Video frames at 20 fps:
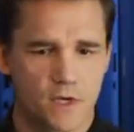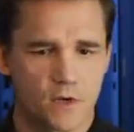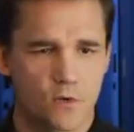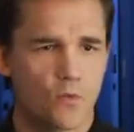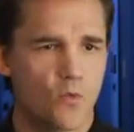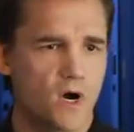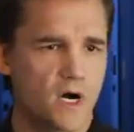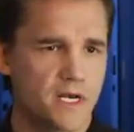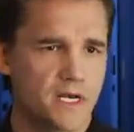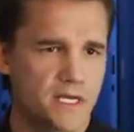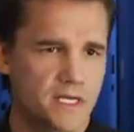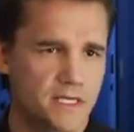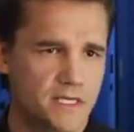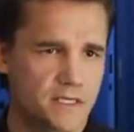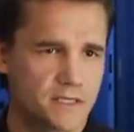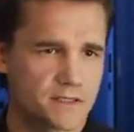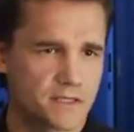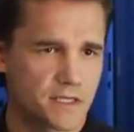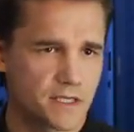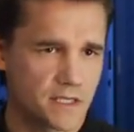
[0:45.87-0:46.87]
One
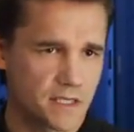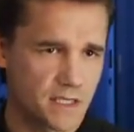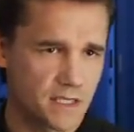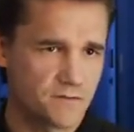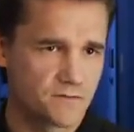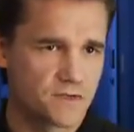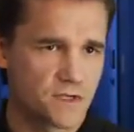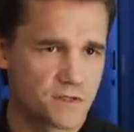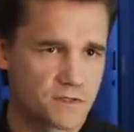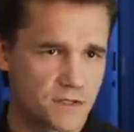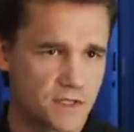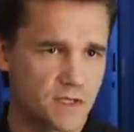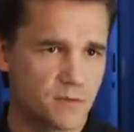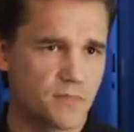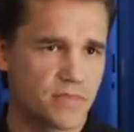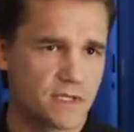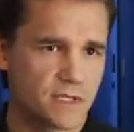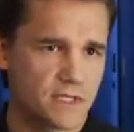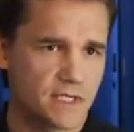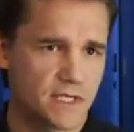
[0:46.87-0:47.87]
is it gives us the
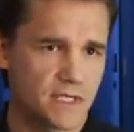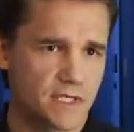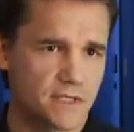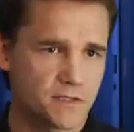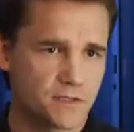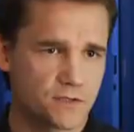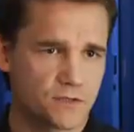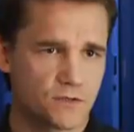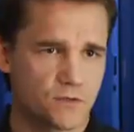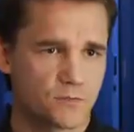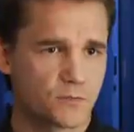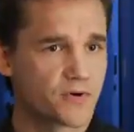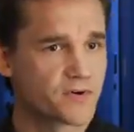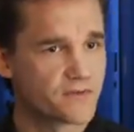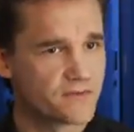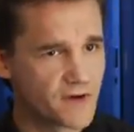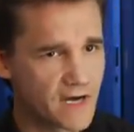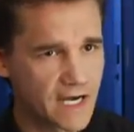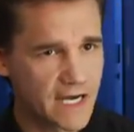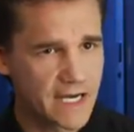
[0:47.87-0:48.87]
ability to
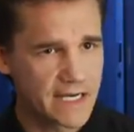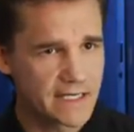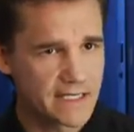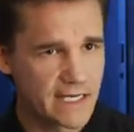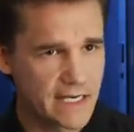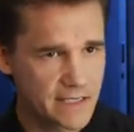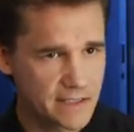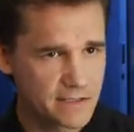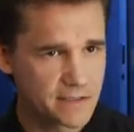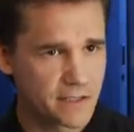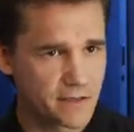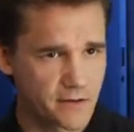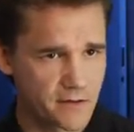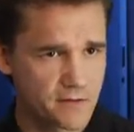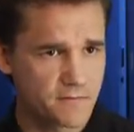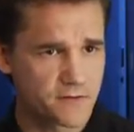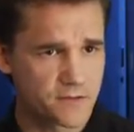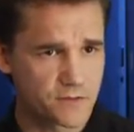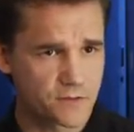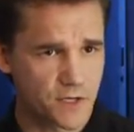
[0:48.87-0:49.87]
provide data center
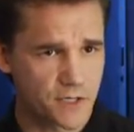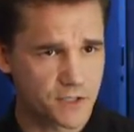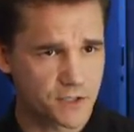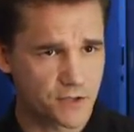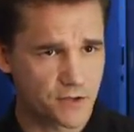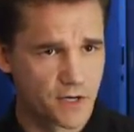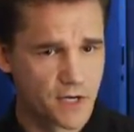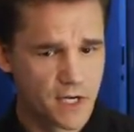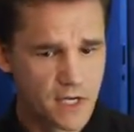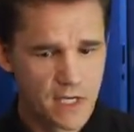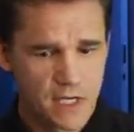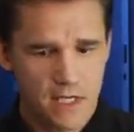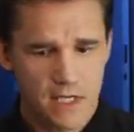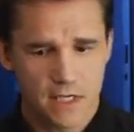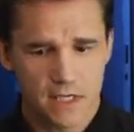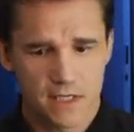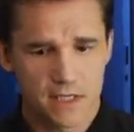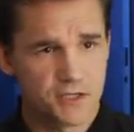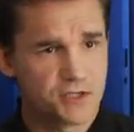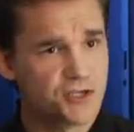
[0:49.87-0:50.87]
infrastructure
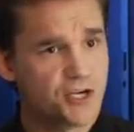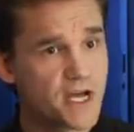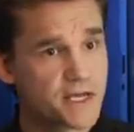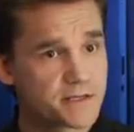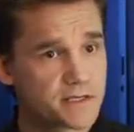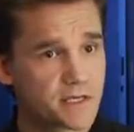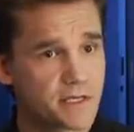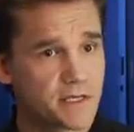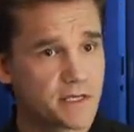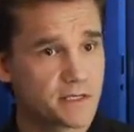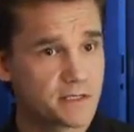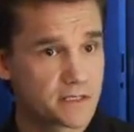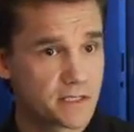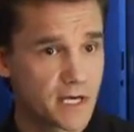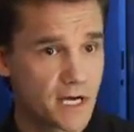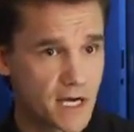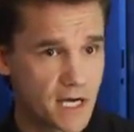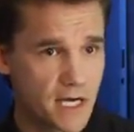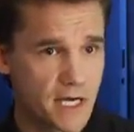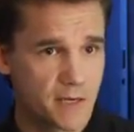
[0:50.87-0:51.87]
in a just in
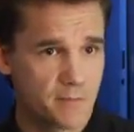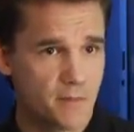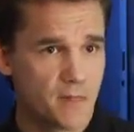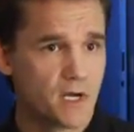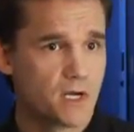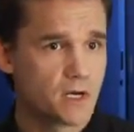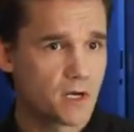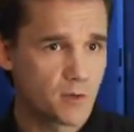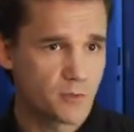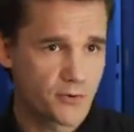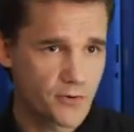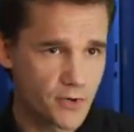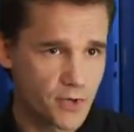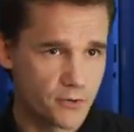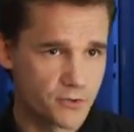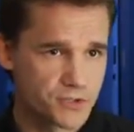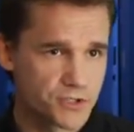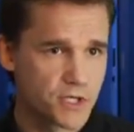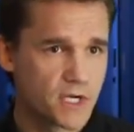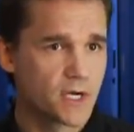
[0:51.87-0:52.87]
time
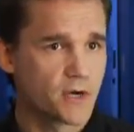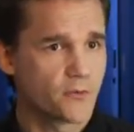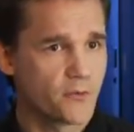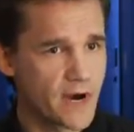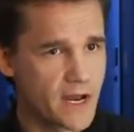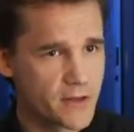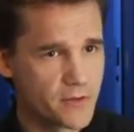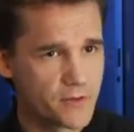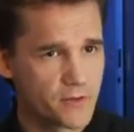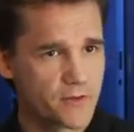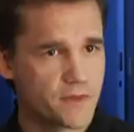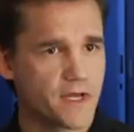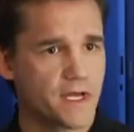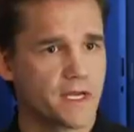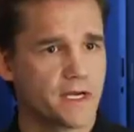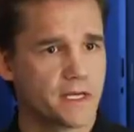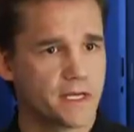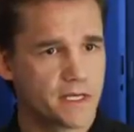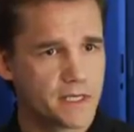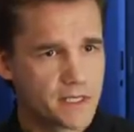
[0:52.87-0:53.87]
approach rather
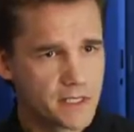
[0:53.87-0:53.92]
than